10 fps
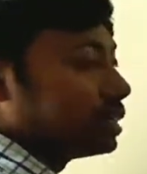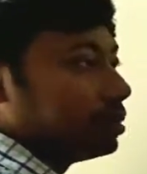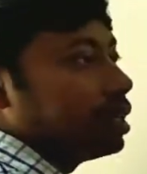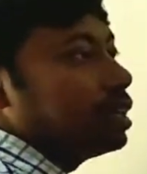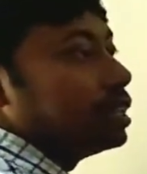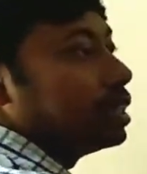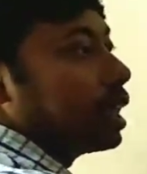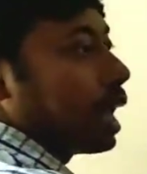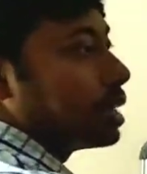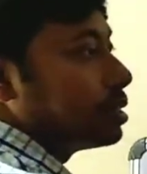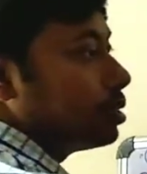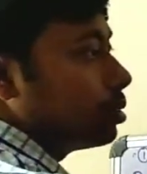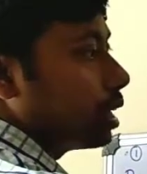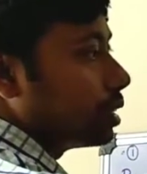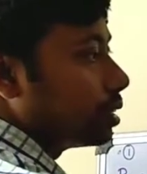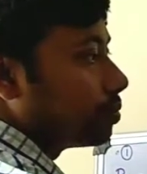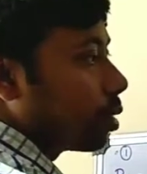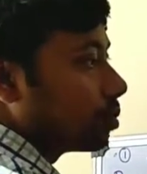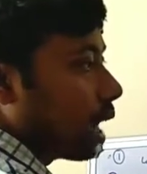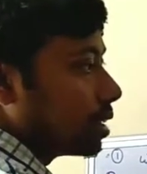similarly, as you know that
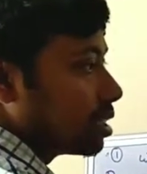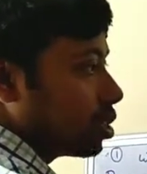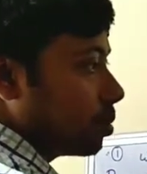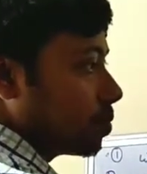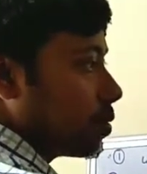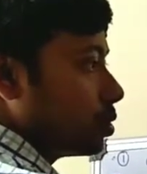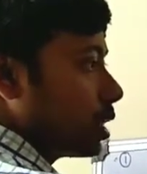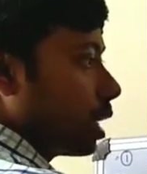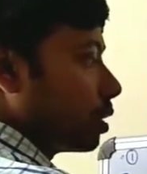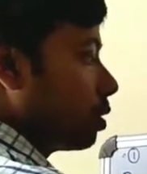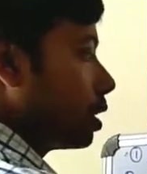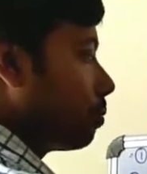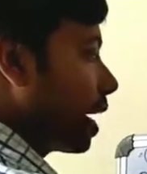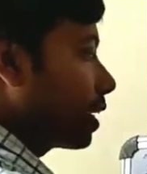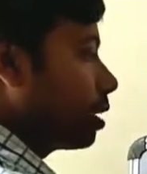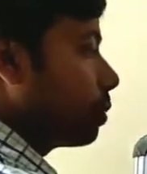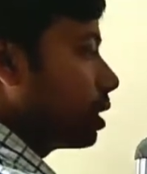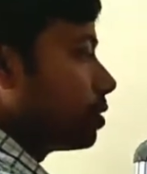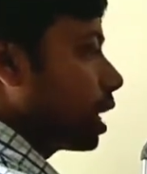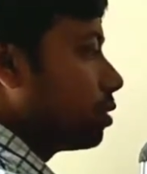from the isentropic flow chart, when the Mach number
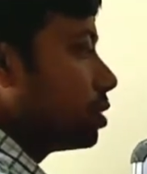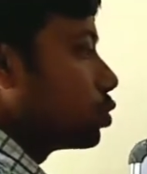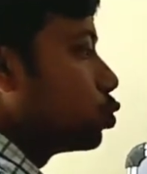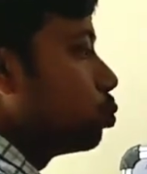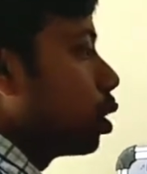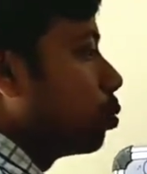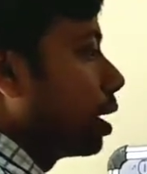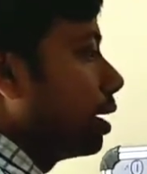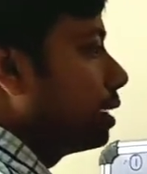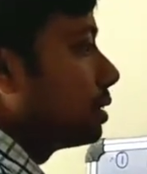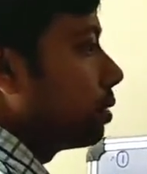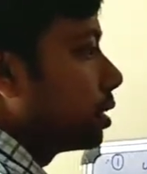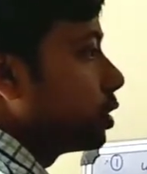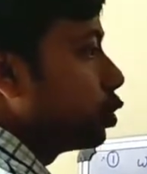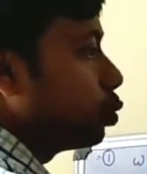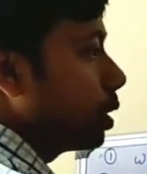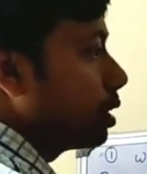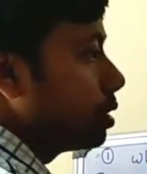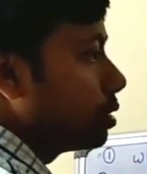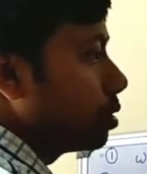value is 2.197, T2 by
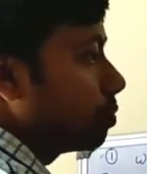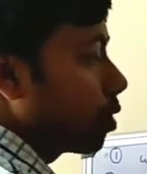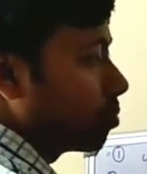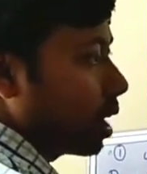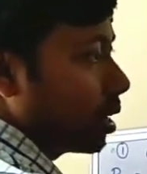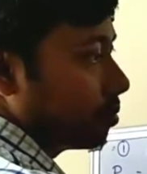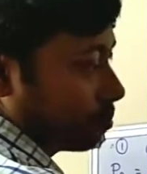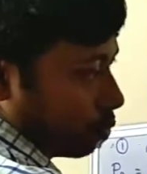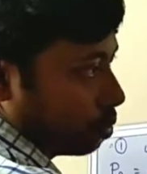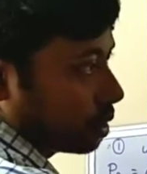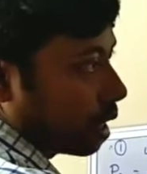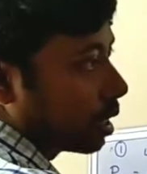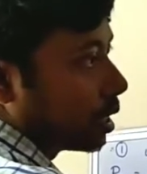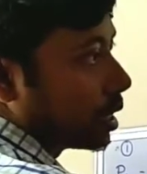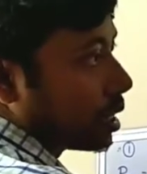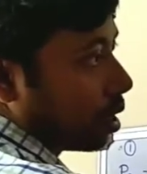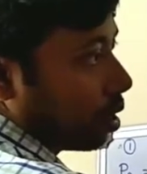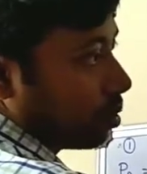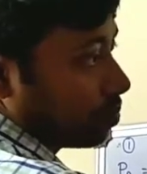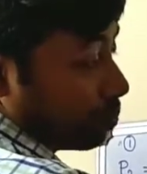T0 from the flow chart,
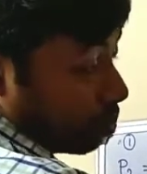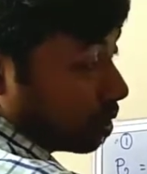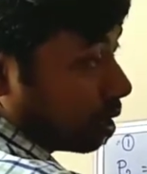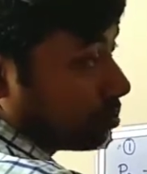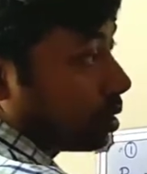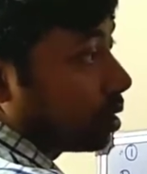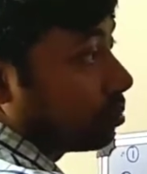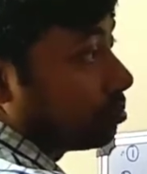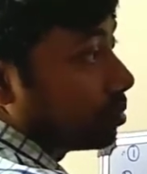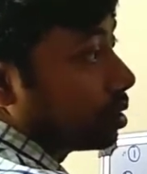from the